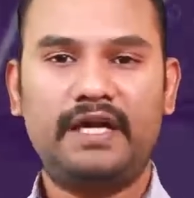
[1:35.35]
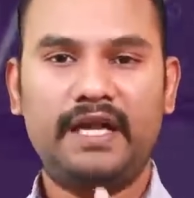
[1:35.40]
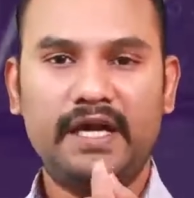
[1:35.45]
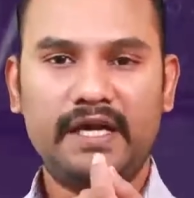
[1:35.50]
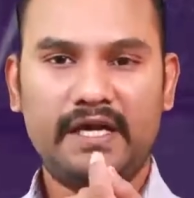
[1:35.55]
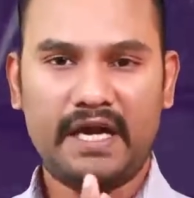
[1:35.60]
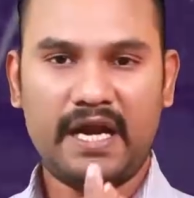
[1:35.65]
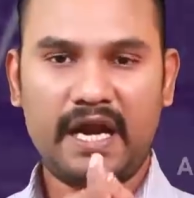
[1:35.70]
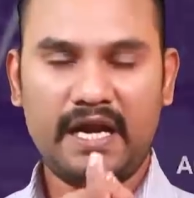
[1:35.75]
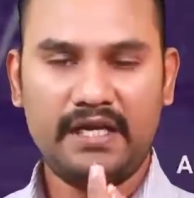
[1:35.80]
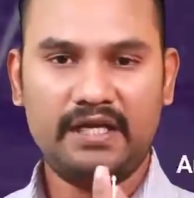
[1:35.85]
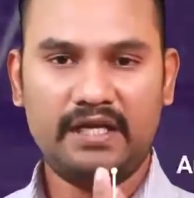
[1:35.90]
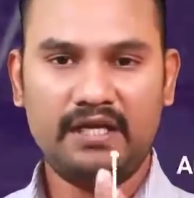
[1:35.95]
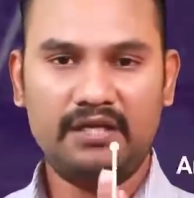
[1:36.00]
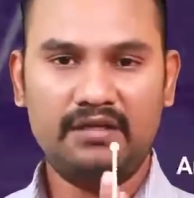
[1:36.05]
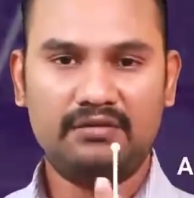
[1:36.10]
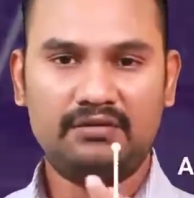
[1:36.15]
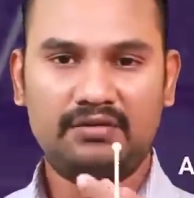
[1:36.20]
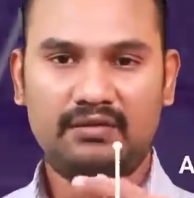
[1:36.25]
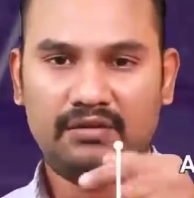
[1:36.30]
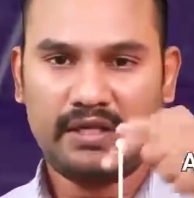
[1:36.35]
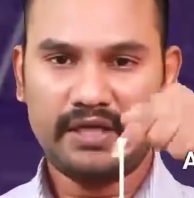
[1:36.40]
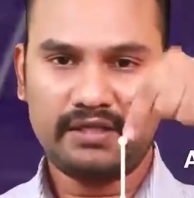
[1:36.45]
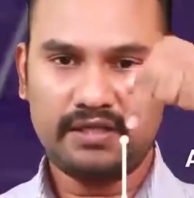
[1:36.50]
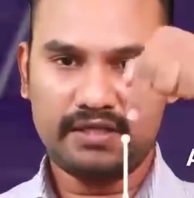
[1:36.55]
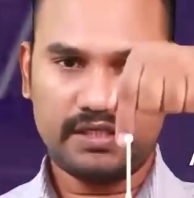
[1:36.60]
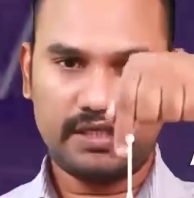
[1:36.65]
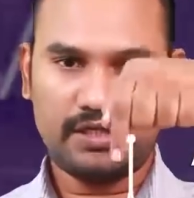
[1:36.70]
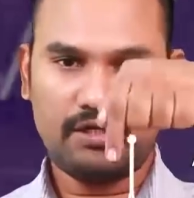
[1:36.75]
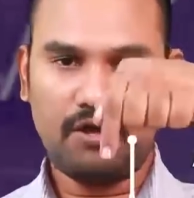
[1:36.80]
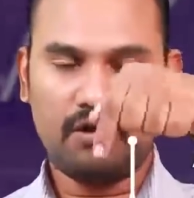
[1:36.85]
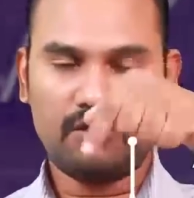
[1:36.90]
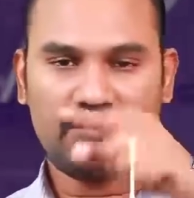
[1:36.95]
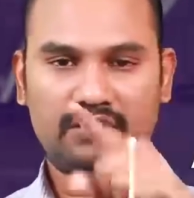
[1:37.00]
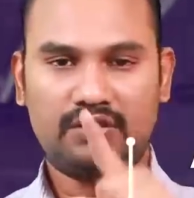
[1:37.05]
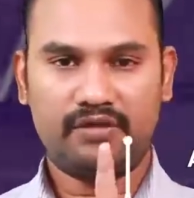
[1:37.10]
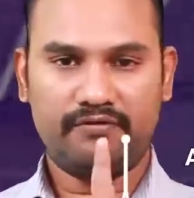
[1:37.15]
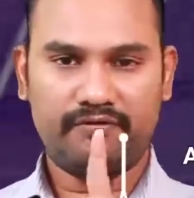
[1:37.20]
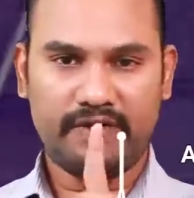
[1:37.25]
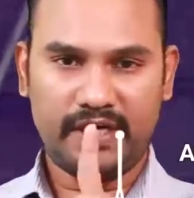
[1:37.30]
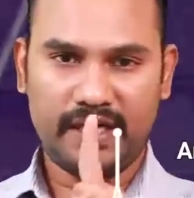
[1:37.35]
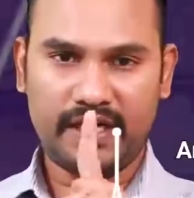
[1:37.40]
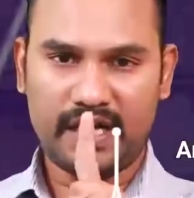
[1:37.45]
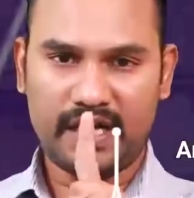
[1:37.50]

If I take an antenna, like this a dot,